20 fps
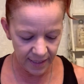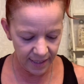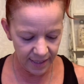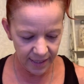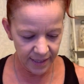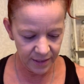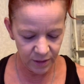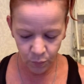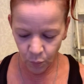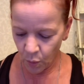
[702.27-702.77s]

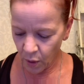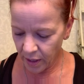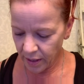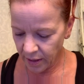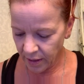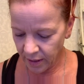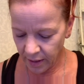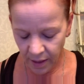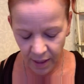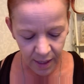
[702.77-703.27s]
It's
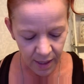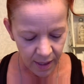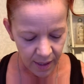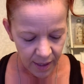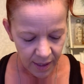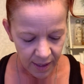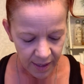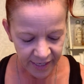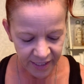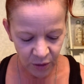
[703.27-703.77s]
one
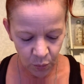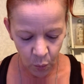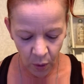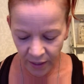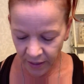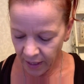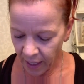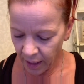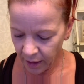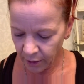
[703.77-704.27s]

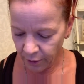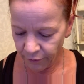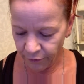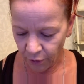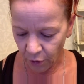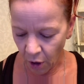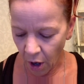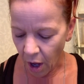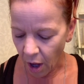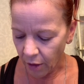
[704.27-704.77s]
color
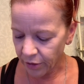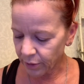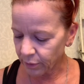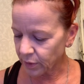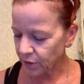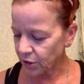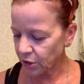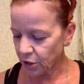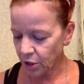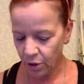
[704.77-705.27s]
for all. There
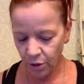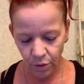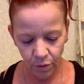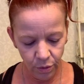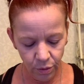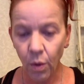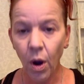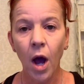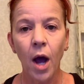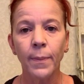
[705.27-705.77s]
was
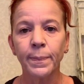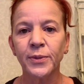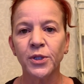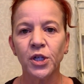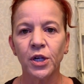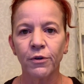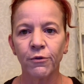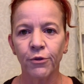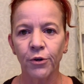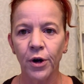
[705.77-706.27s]
no
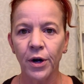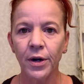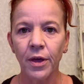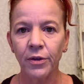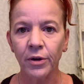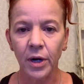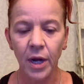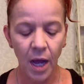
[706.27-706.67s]
option for another